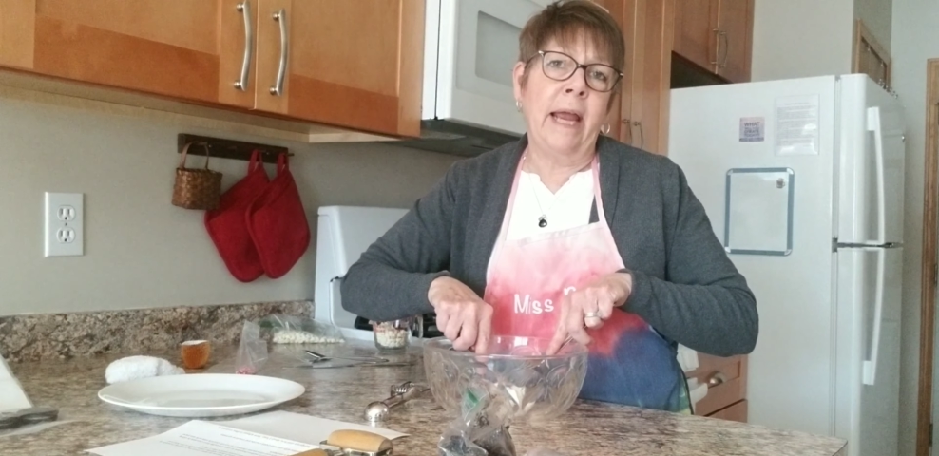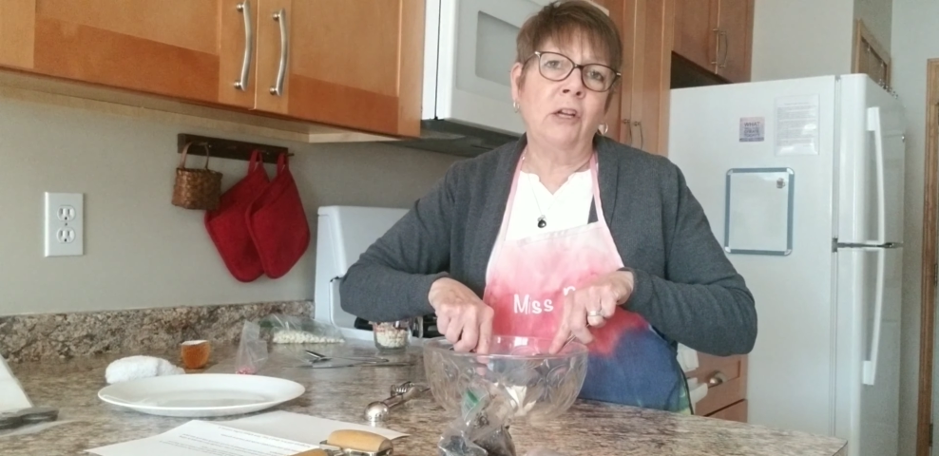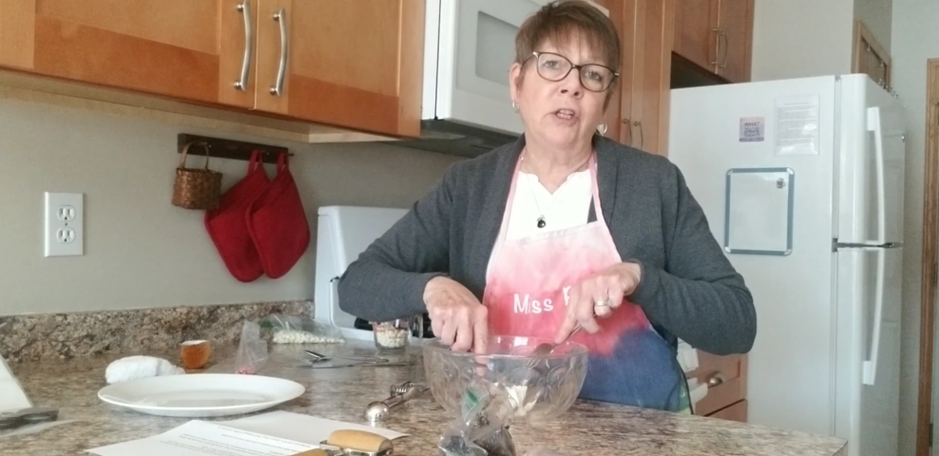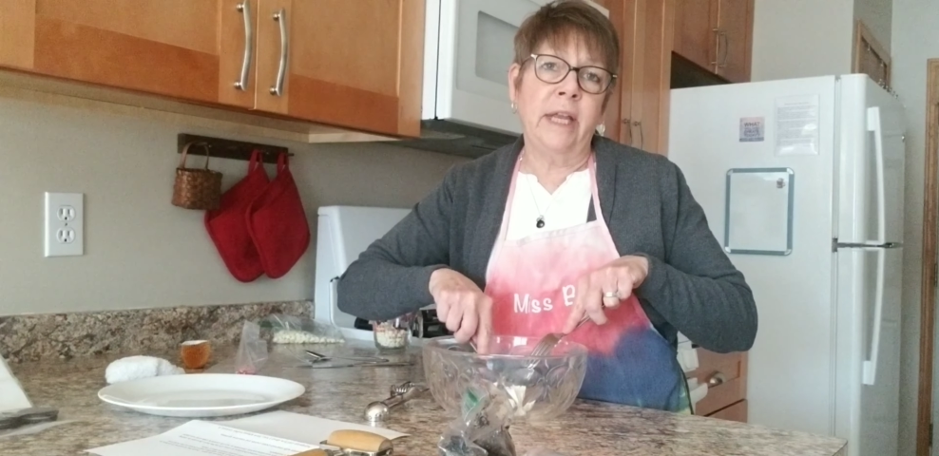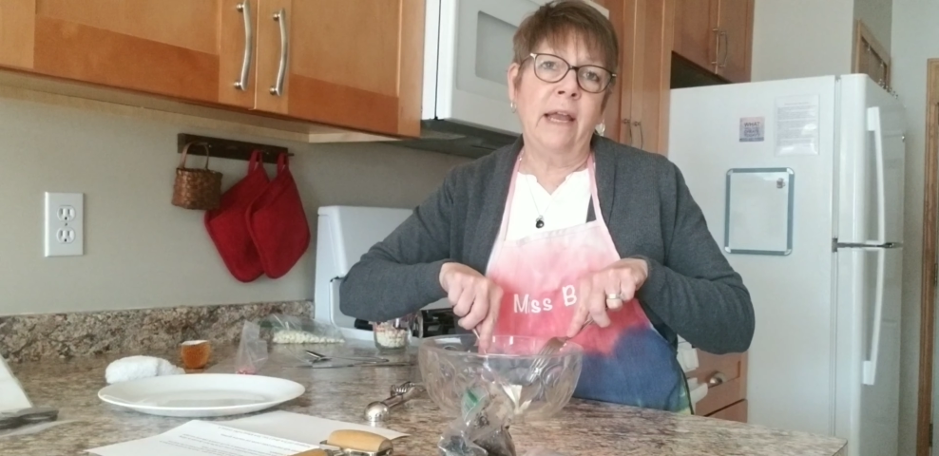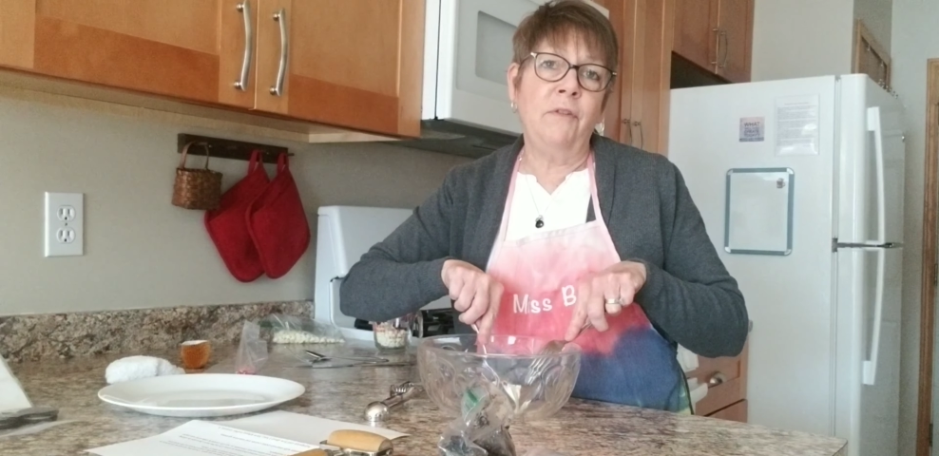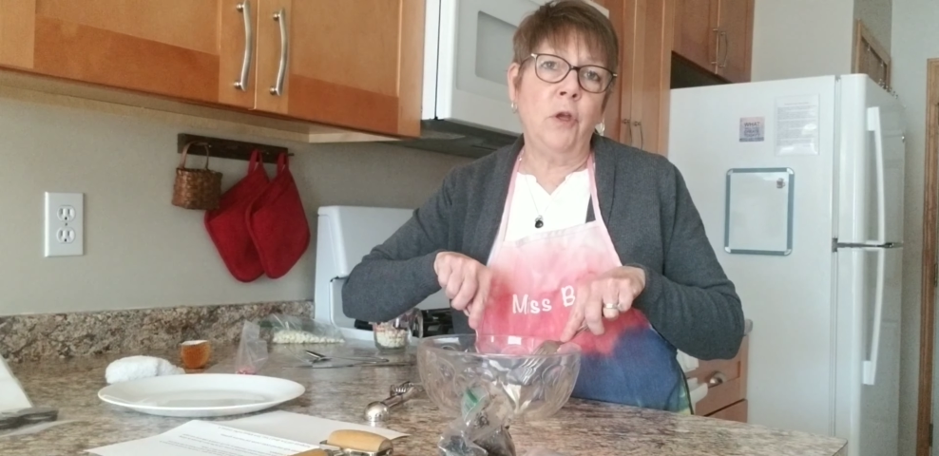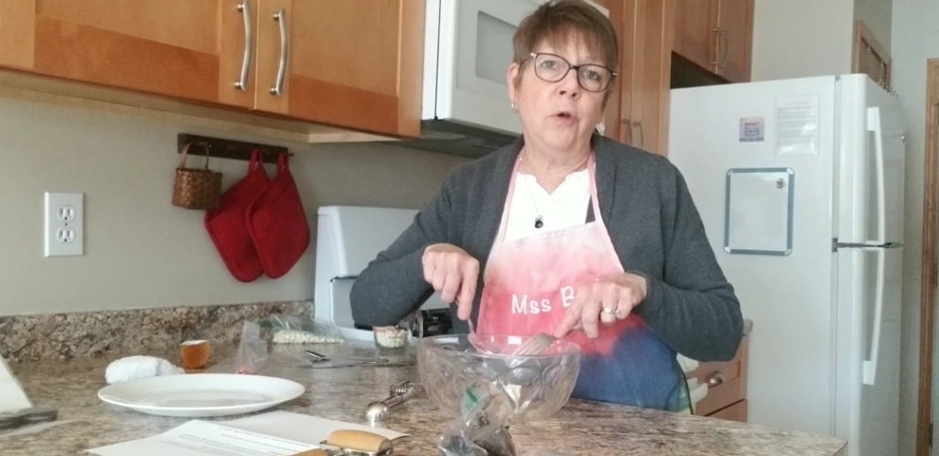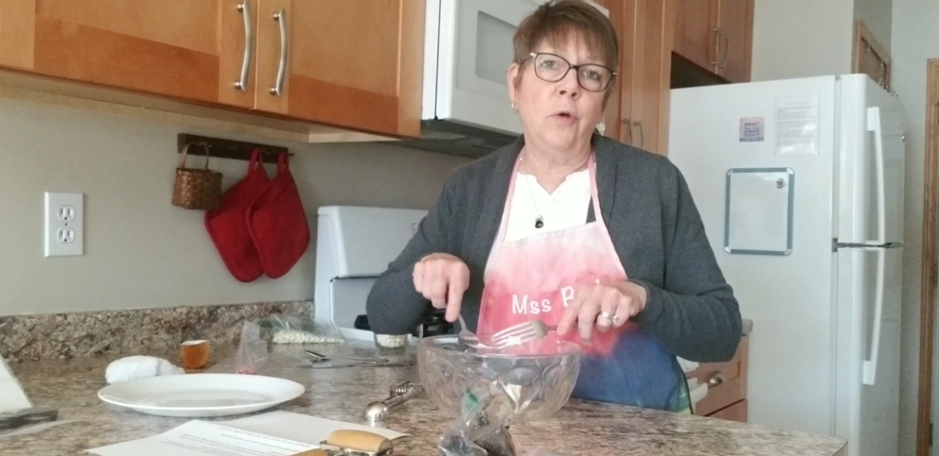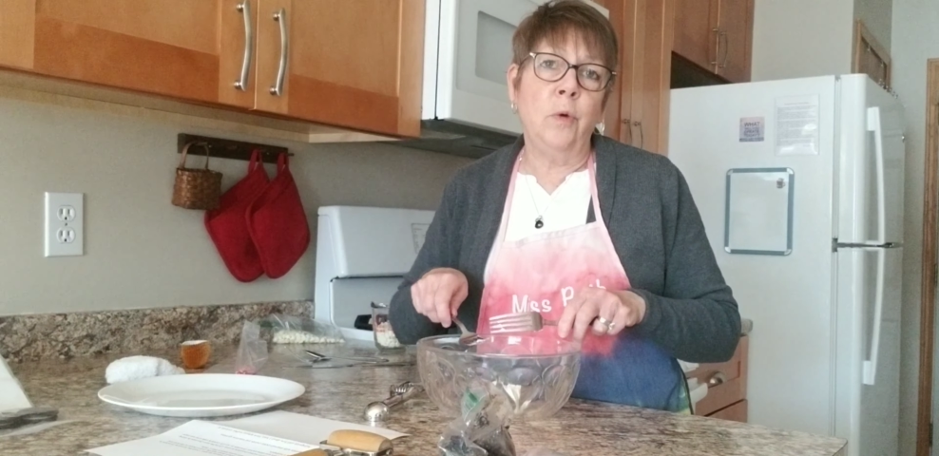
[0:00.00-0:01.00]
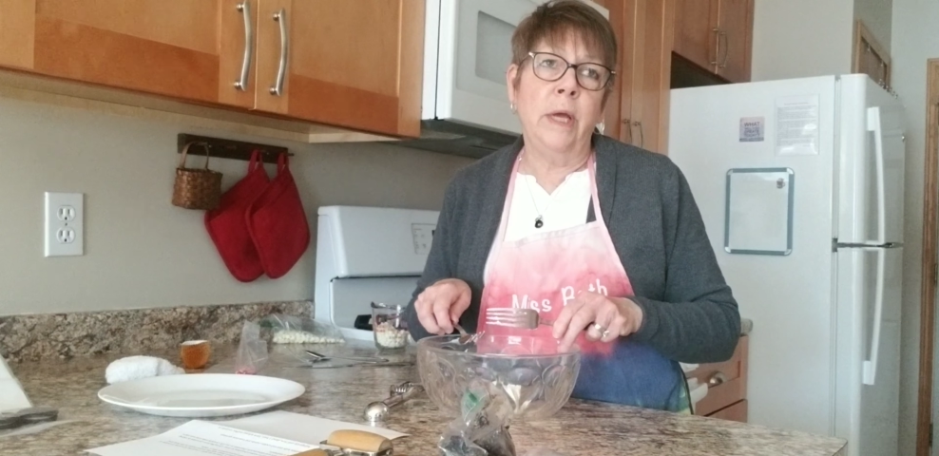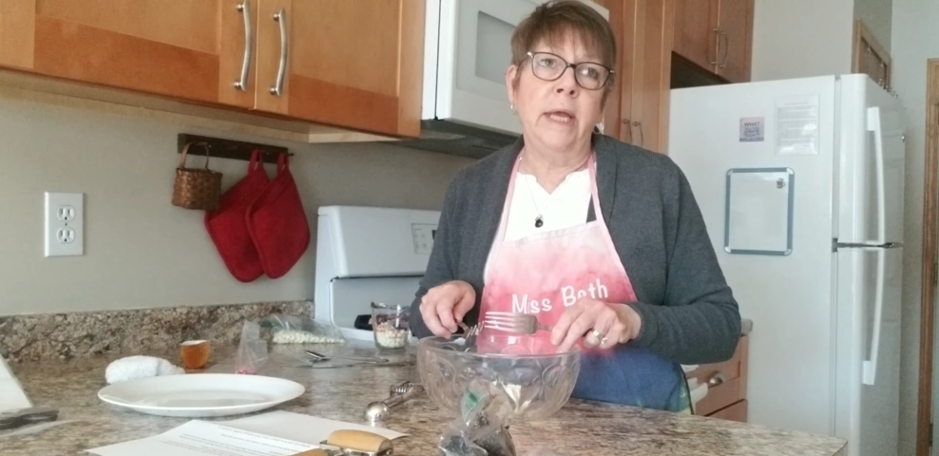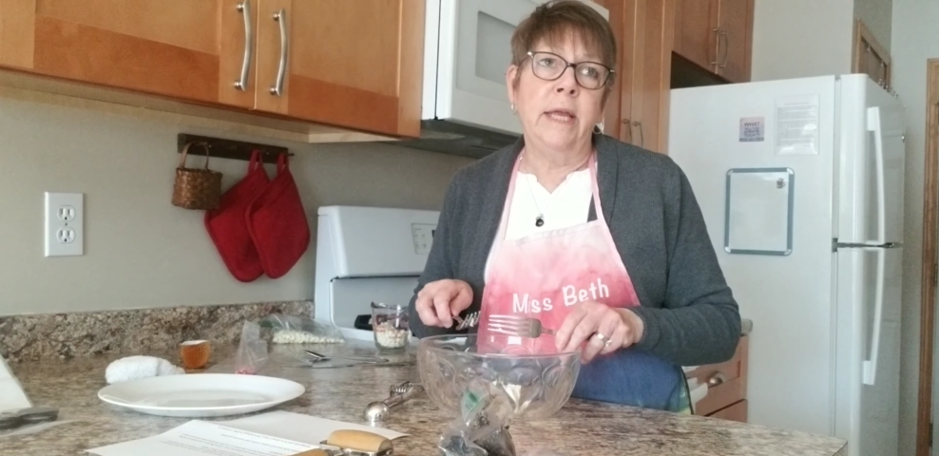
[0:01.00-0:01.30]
actually gave you